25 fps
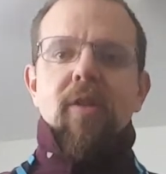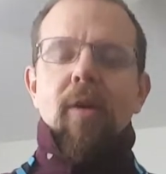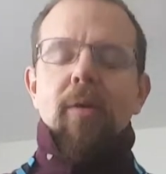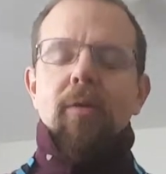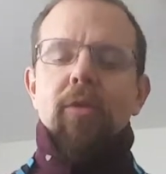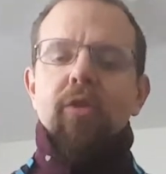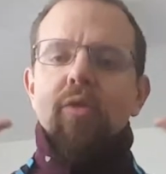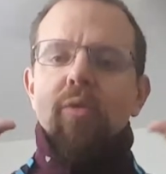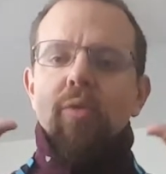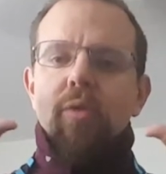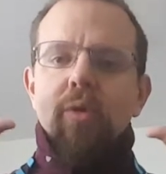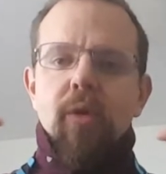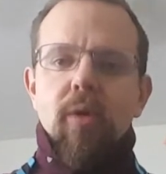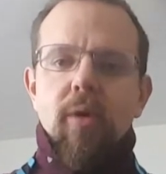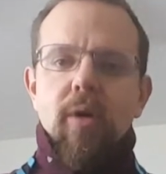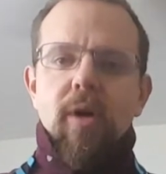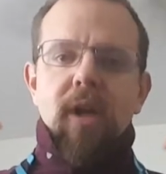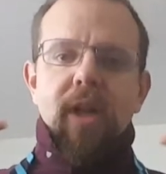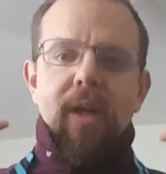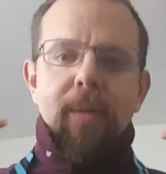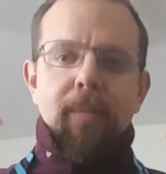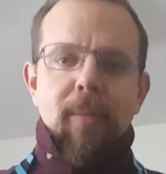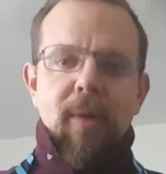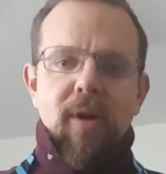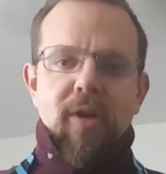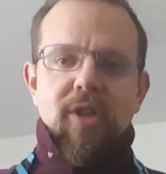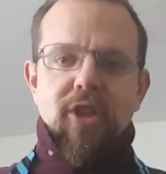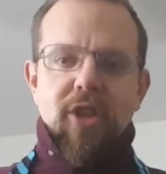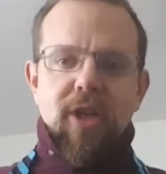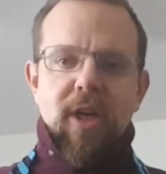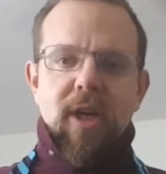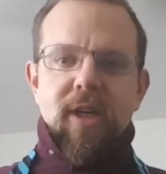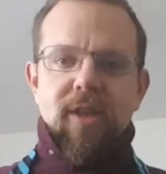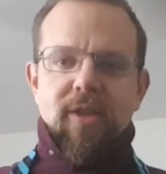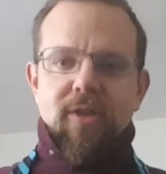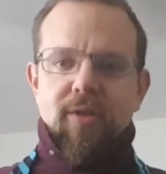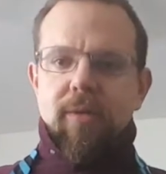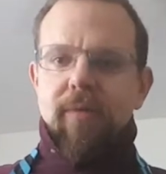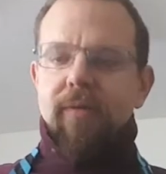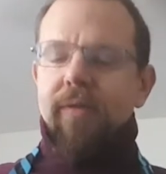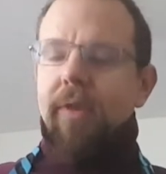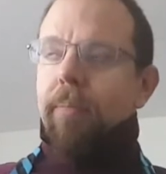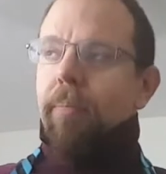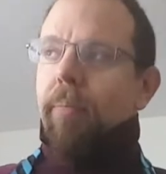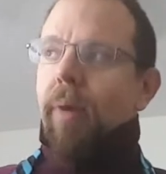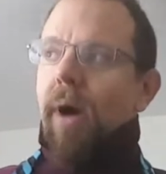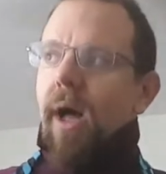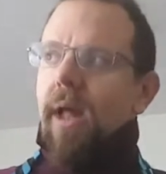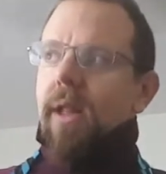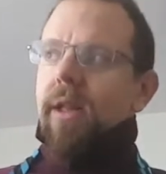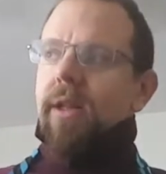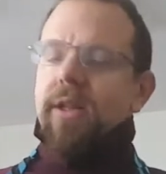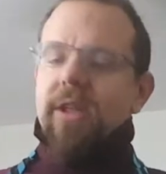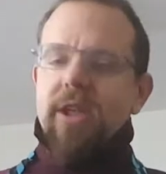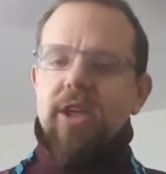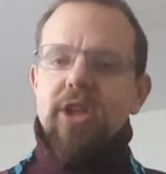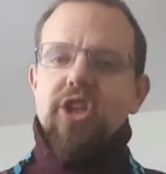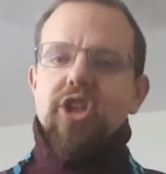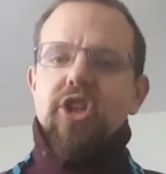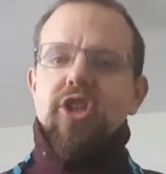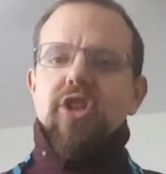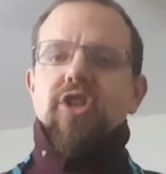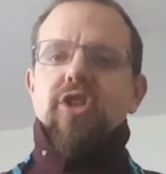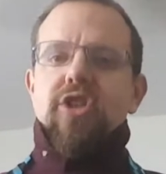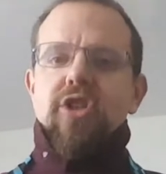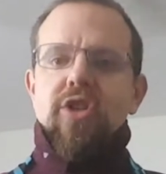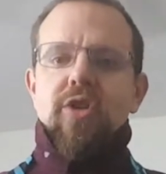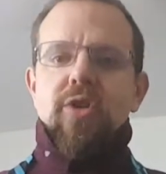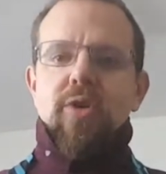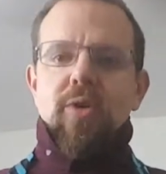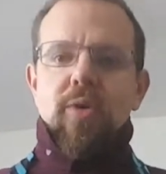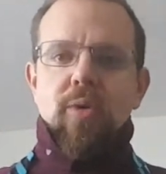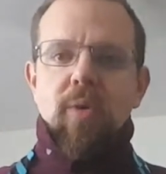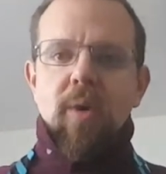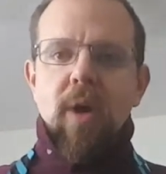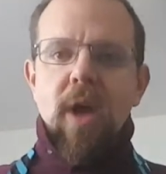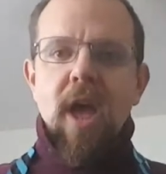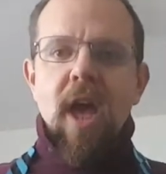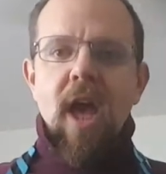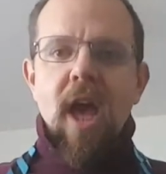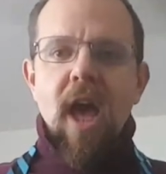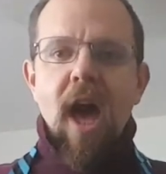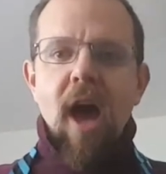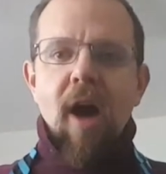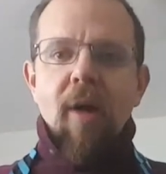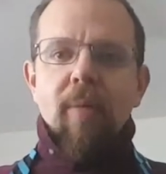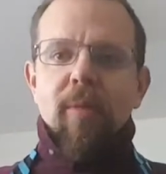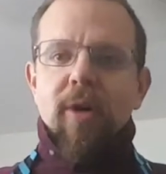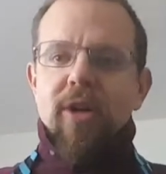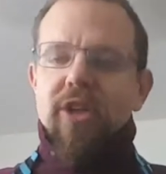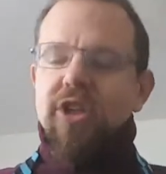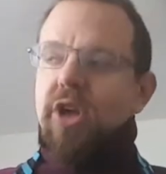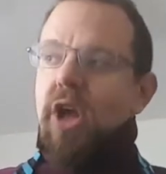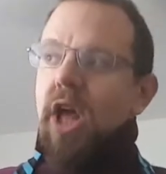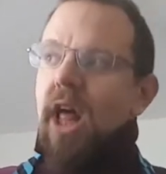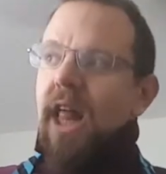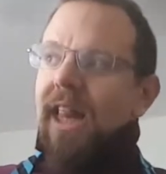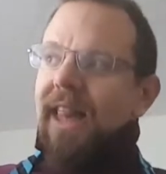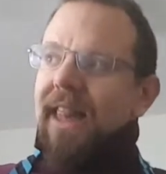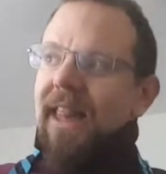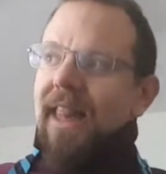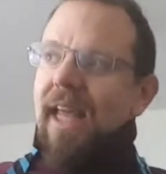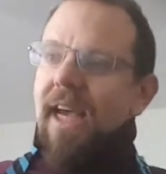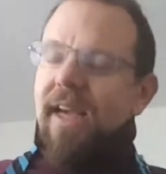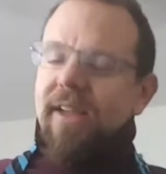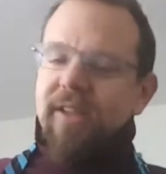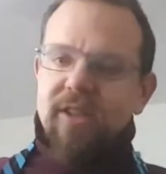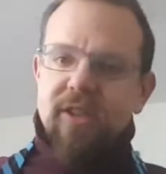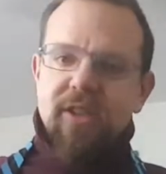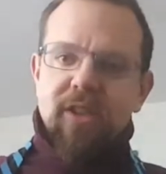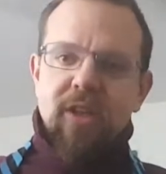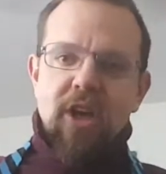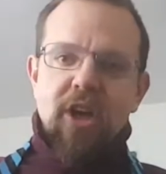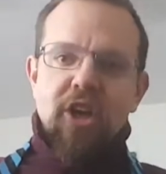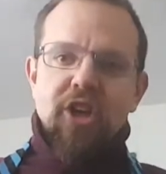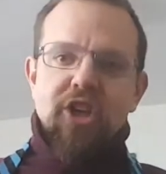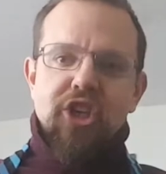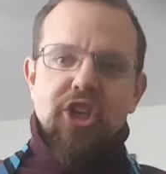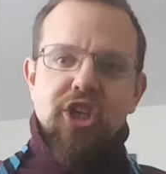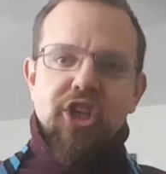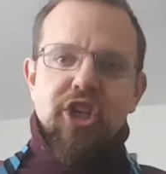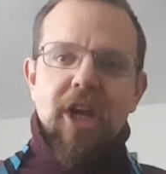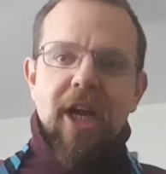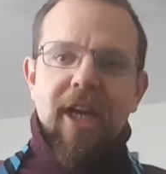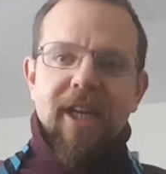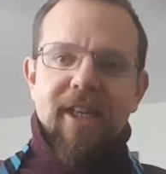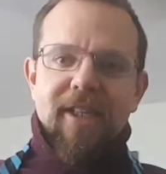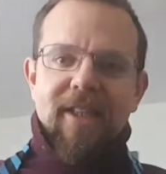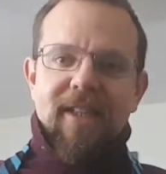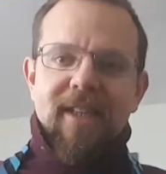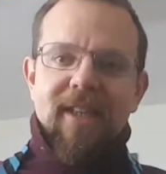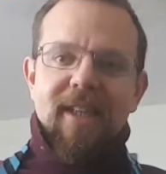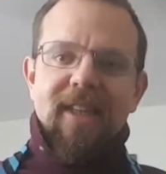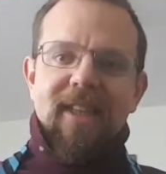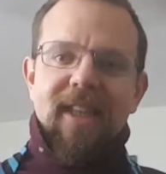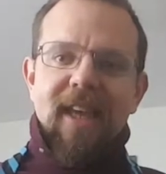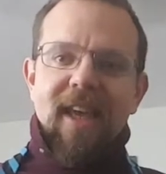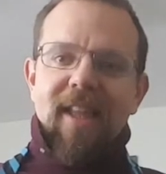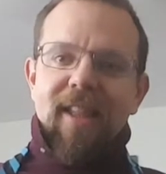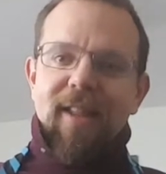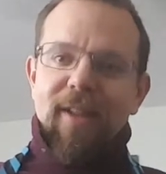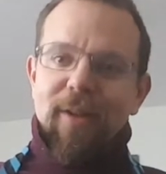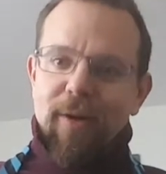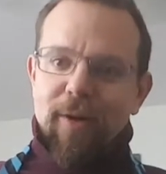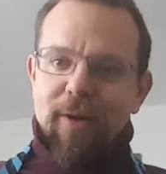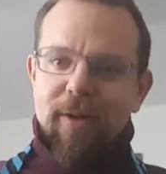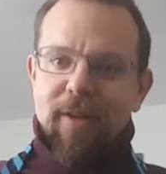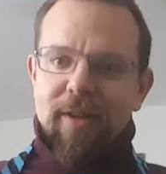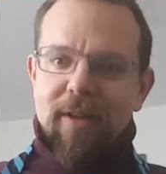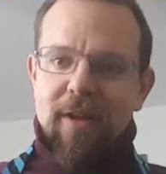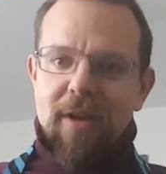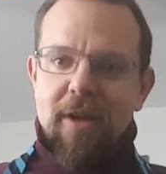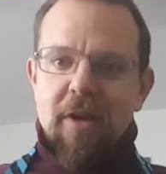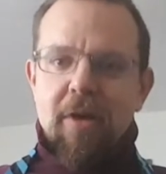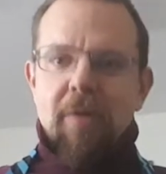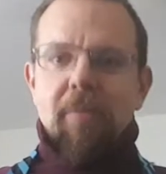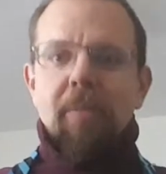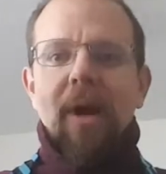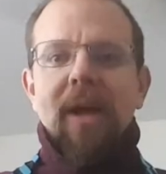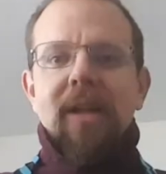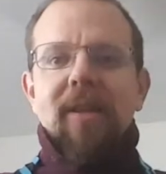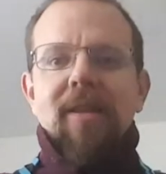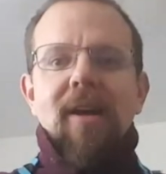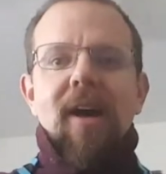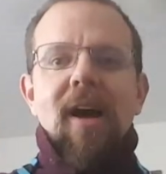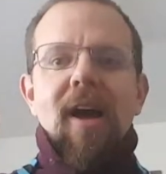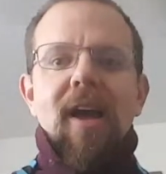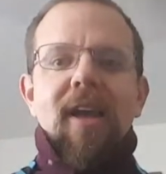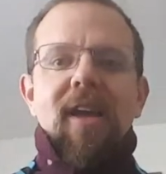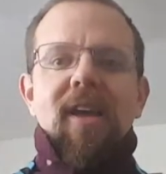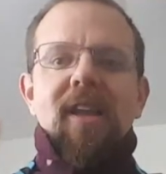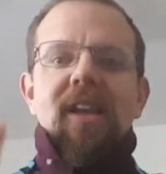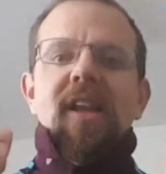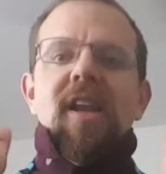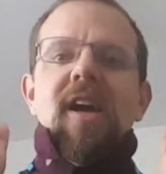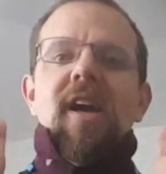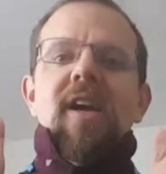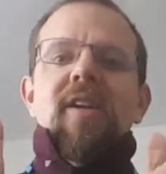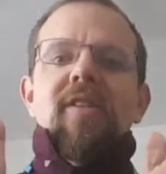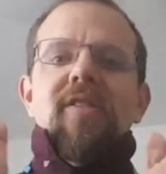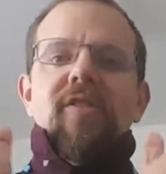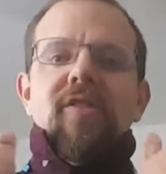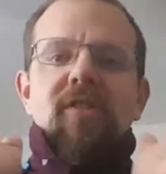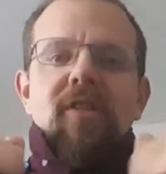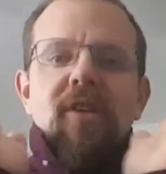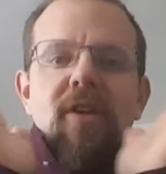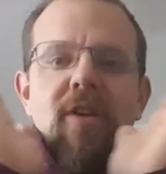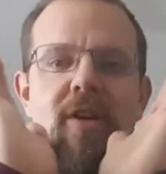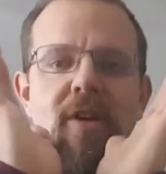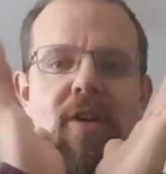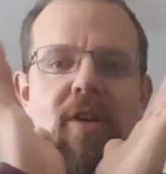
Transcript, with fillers: Uh, you look much nicer. If the politicians knew how much less shisty they looked by tying a nice,